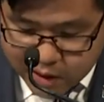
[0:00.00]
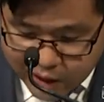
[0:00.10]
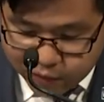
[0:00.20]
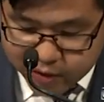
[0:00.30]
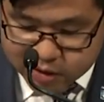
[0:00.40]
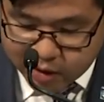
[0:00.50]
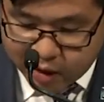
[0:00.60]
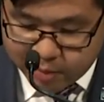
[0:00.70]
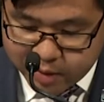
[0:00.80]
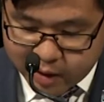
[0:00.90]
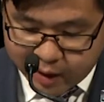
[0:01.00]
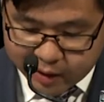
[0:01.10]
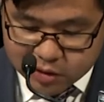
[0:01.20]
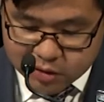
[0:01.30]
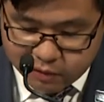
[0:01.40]
Every time an
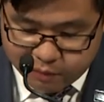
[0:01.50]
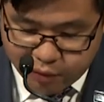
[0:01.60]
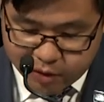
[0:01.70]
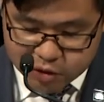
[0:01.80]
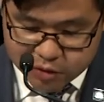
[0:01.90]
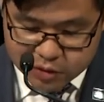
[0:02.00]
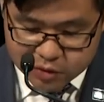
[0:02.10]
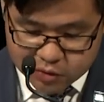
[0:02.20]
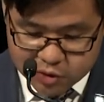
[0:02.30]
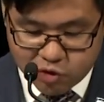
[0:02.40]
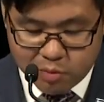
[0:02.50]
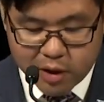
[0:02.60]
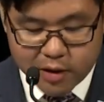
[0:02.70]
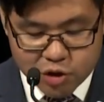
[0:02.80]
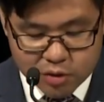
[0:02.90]
act of prejudice or
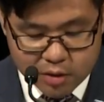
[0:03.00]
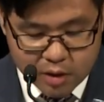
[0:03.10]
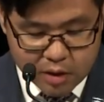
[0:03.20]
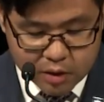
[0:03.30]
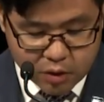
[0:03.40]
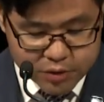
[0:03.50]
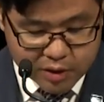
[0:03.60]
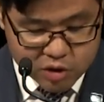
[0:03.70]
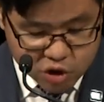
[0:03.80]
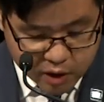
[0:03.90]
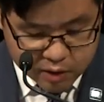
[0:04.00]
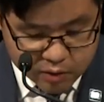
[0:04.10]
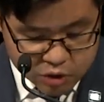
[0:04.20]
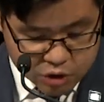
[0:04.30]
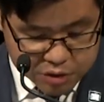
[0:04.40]
discrimination goes
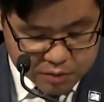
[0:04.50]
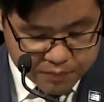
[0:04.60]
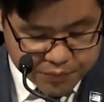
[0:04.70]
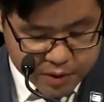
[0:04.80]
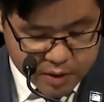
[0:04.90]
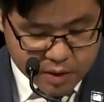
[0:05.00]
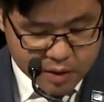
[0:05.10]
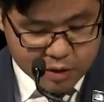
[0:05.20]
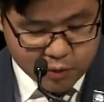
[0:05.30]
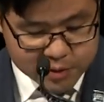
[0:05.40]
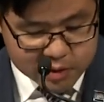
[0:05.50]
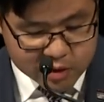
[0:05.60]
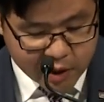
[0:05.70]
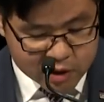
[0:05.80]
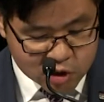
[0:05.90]
unchallenged, there is the
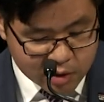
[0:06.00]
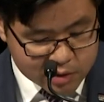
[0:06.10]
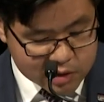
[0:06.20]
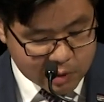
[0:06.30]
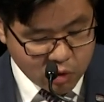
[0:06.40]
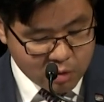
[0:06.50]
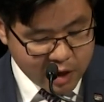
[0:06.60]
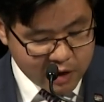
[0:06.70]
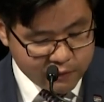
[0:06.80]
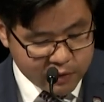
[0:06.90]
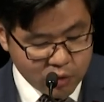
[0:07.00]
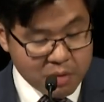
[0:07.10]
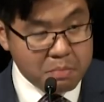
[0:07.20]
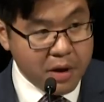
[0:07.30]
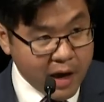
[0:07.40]
danger that someone may feel
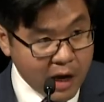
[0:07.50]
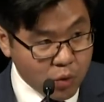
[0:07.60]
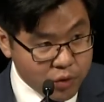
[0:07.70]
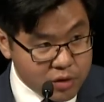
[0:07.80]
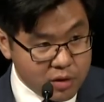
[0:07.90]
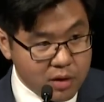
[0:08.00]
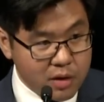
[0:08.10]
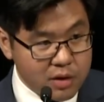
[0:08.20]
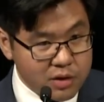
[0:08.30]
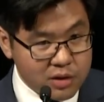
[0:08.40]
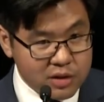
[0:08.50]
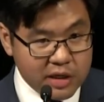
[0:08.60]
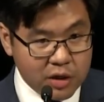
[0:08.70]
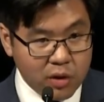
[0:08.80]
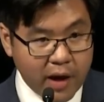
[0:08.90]
empowered to
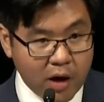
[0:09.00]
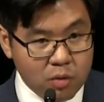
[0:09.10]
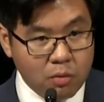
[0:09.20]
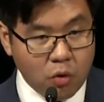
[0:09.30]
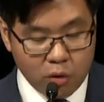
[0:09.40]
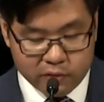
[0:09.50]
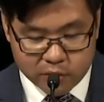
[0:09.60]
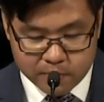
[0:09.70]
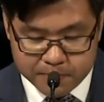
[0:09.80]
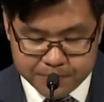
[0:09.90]
deal out more of it.